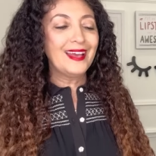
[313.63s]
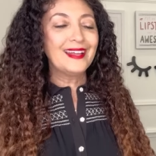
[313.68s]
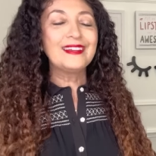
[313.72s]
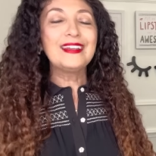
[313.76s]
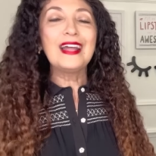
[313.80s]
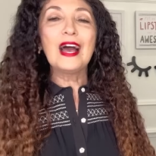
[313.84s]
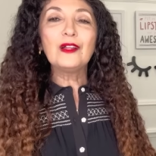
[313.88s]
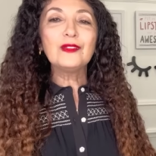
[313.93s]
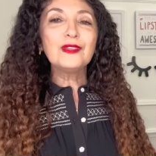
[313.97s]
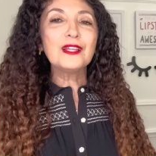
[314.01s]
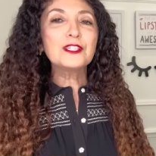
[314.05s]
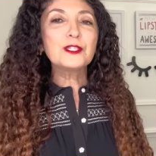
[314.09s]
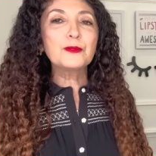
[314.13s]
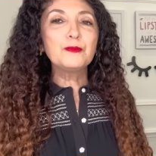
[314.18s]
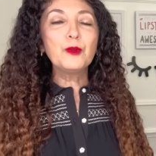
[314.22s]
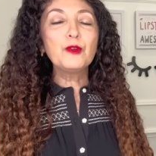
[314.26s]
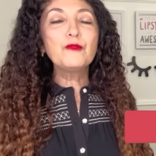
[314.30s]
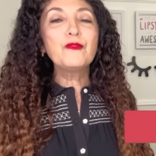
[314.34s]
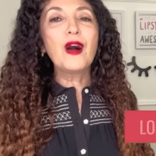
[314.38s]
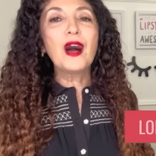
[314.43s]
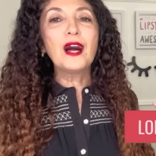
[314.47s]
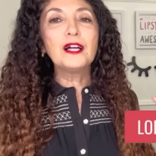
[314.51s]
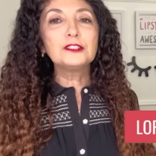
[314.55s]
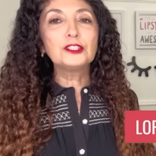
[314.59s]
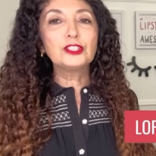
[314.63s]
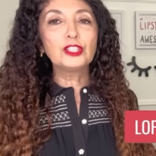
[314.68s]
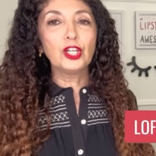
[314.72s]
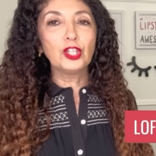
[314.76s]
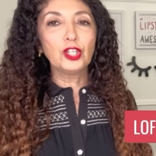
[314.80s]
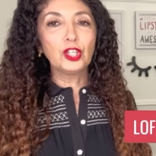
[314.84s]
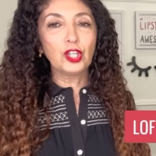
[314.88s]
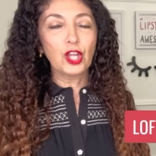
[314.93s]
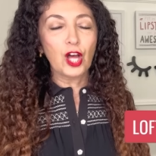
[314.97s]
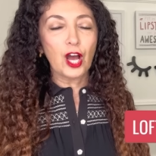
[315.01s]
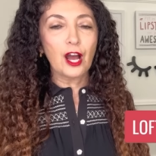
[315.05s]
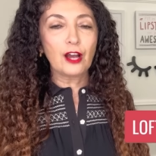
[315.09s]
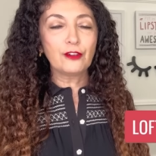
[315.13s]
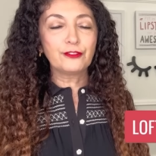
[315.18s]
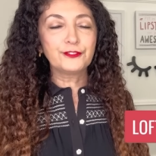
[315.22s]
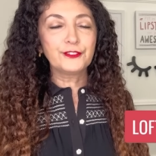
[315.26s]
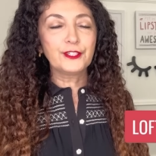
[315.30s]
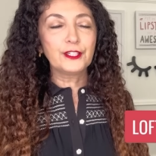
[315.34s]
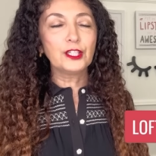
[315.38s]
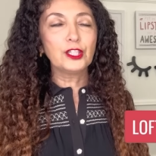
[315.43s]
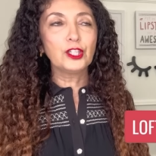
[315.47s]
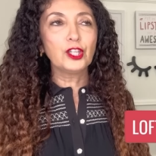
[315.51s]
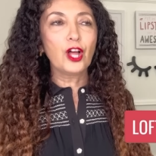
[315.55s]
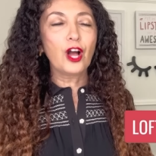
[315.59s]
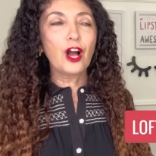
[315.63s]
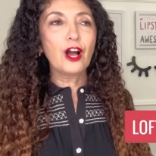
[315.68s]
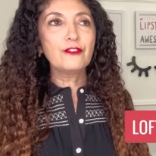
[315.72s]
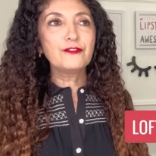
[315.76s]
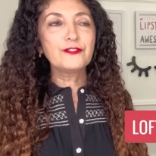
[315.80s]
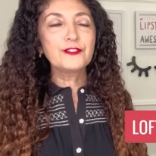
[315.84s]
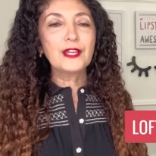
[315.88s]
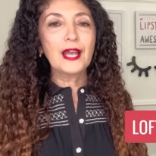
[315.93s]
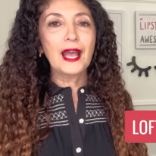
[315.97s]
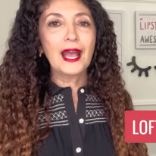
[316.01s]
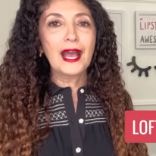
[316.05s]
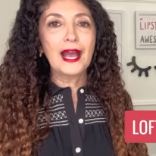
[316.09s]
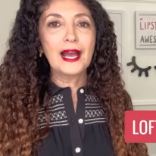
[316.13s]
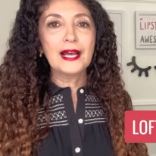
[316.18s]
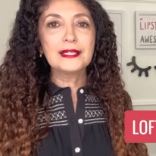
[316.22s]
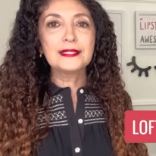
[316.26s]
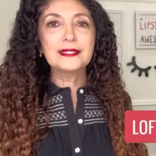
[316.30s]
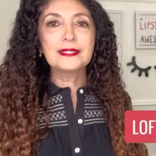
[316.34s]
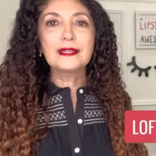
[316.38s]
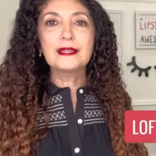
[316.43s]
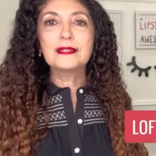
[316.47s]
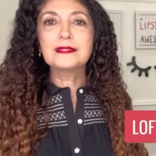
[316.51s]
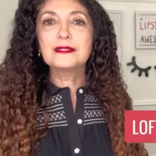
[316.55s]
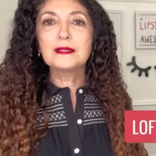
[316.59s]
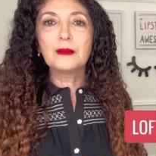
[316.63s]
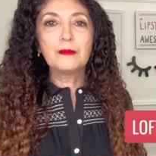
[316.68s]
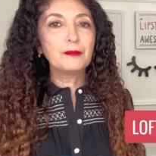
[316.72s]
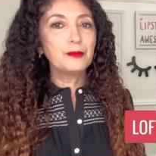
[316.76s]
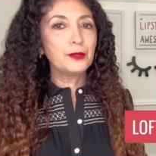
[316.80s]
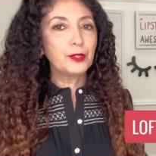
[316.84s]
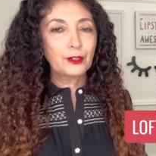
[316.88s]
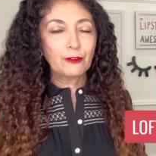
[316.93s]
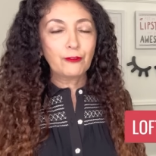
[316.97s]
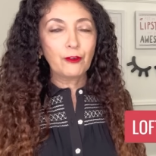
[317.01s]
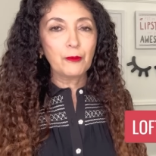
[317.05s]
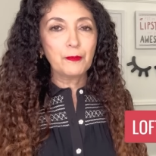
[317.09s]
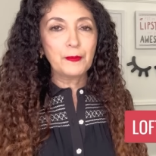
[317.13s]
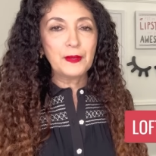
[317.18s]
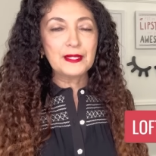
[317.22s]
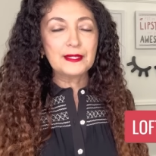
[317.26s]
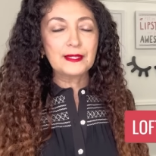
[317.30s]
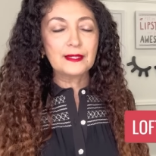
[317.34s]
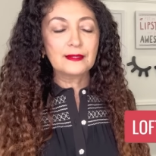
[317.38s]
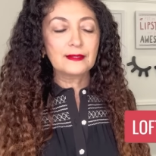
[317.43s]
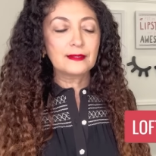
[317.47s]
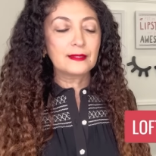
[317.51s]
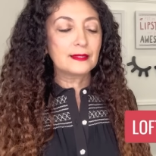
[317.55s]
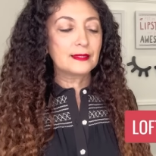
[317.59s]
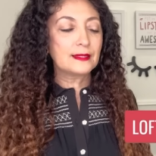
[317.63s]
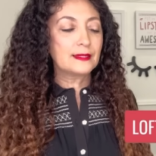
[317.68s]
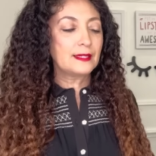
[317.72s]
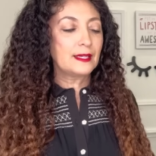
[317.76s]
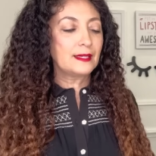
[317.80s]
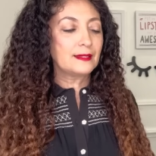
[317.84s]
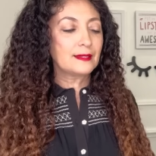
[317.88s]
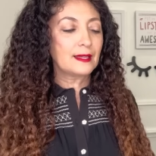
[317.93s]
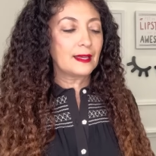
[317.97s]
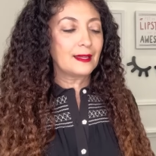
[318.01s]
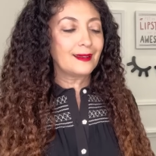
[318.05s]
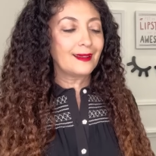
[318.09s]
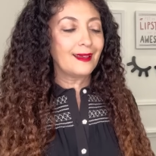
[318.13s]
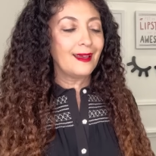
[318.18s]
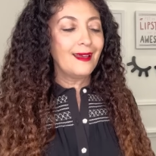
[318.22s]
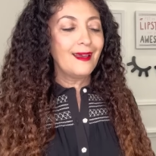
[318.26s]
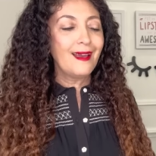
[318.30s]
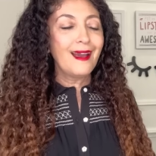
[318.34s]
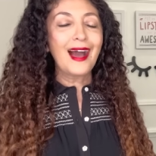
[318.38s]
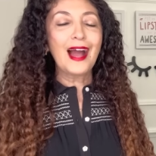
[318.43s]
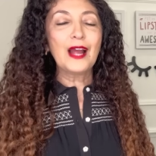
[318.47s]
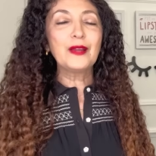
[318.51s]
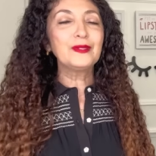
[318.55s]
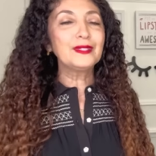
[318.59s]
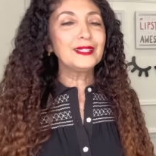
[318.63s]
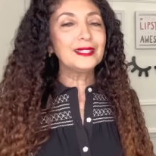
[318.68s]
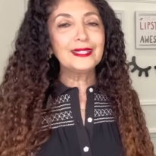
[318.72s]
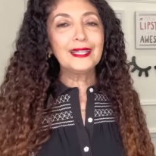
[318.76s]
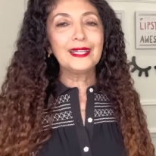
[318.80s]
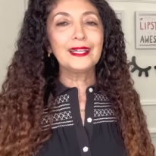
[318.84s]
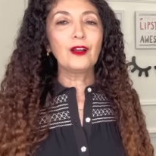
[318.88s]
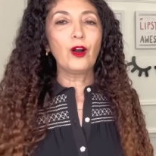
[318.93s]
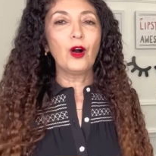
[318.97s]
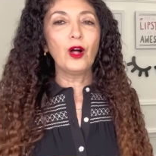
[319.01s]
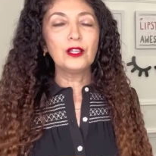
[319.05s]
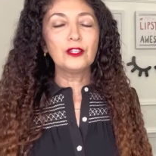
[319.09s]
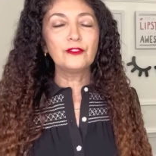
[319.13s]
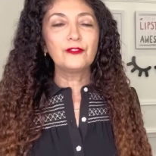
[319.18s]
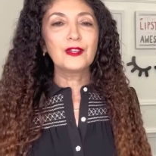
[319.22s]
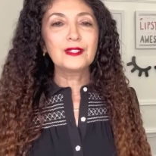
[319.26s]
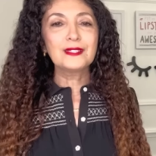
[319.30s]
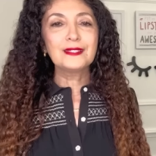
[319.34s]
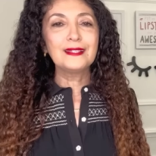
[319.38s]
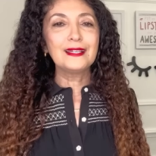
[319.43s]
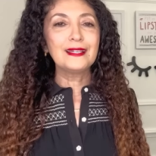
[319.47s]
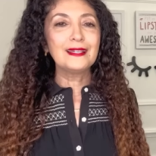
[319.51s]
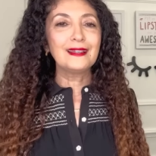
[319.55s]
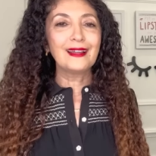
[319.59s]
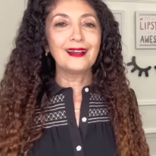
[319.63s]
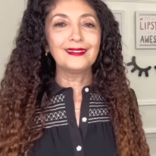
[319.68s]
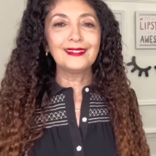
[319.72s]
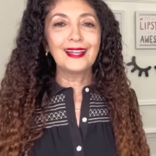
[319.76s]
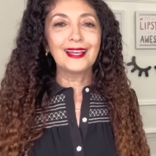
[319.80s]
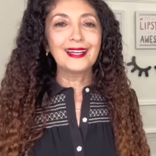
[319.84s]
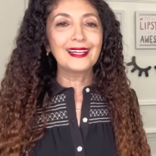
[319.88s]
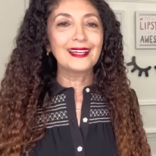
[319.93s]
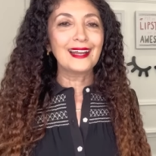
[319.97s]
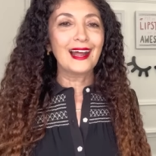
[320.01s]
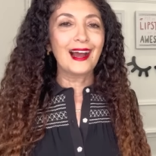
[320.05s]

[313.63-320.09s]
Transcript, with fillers: Now, let's move on to Loft. Loft has some beautiful pieces this season. I really think all of us need like an